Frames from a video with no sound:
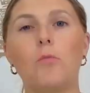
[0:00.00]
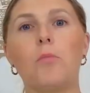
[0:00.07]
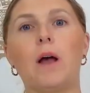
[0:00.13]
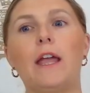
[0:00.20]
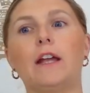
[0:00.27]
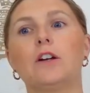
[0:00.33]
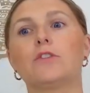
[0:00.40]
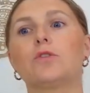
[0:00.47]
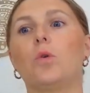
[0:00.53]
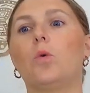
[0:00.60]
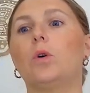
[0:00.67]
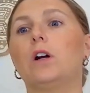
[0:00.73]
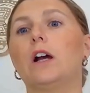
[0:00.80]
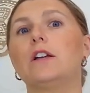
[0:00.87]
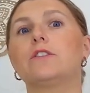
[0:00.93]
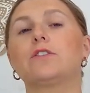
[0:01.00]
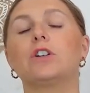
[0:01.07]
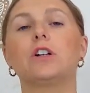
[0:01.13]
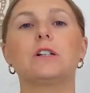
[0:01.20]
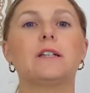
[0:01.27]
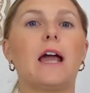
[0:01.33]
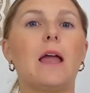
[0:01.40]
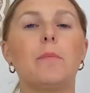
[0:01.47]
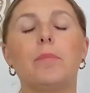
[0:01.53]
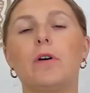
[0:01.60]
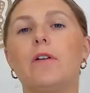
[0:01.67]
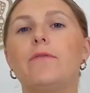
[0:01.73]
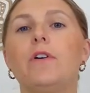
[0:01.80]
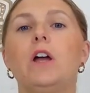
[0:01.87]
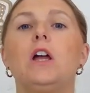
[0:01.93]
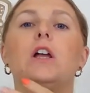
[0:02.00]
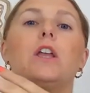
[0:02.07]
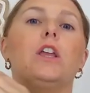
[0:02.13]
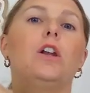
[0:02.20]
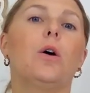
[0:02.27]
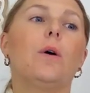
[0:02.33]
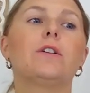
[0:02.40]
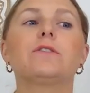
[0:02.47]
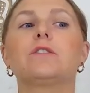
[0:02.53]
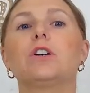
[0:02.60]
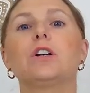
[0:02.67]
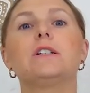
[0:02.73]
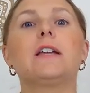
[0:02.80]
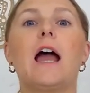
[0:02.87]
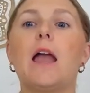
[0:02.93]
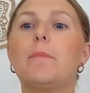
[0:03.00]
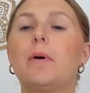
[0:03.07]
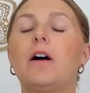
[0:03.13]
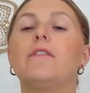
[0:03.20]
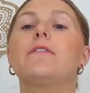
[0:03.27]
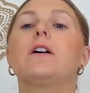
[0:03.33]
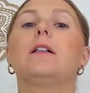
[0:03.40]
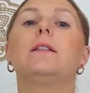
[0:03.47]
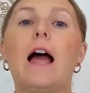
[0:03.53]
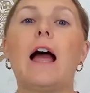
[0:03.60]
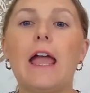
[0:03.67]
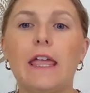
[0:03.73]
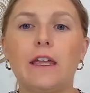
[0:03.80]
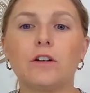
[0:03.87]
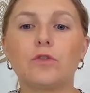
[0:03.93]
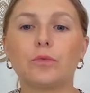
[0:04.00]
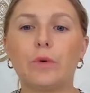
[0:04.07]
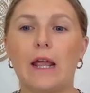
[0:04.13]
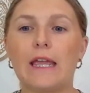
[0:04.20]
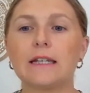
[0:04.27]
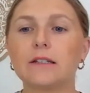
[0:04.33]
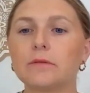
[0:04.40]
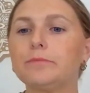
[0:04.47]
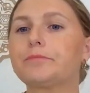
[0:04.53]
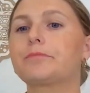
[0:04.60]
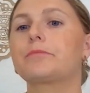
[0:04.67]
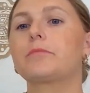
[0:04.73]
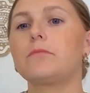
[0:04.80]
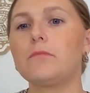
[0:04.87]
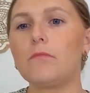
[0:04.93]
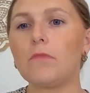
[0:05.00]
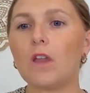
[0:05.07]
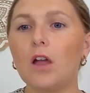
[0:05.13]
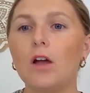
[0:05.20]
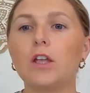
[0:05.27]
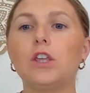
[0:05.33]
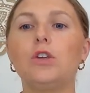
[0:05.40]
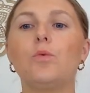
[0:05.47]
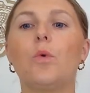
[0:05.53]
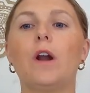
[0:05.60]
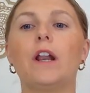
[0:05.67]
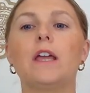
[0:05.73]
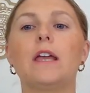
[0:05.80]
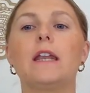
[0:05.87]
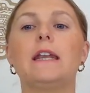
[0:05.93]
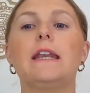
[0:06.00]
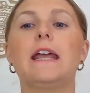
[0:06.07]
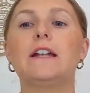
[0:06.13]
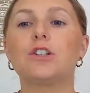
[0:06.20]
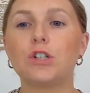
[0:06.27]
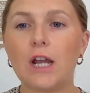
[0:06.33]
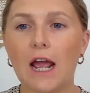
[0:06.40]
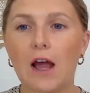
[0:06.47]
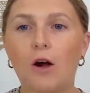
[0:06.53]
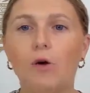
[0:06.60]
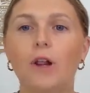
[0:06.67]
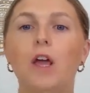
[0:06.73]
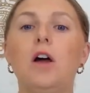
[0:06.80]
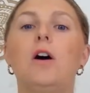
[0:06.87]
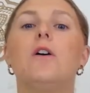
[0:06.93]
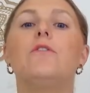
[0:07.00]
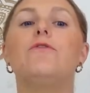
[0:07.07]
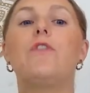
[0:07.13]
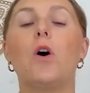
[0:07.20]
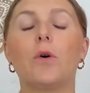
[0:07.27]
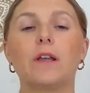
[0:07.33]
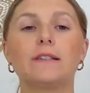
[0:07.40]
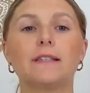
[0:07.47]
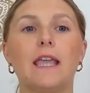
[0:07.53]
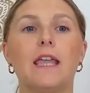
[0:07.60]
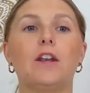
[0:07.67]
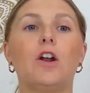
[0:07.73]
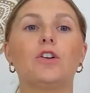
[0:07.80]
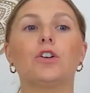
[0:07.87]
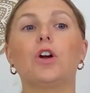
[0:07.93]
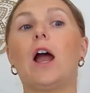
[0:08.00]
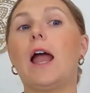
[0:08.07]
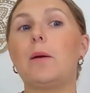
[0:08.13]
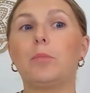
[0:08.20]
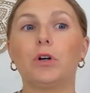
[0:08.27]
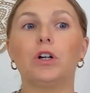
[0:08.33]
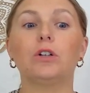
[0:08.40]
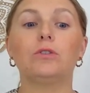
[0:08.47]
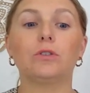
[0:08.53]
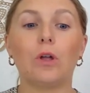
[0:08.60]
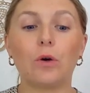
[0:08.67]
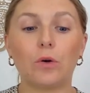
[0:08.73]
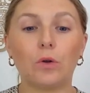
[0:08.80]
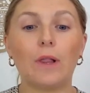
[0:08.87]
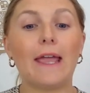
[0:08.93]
buyers or a certain type of, client, right? You want to niche down, focus in on your hyper local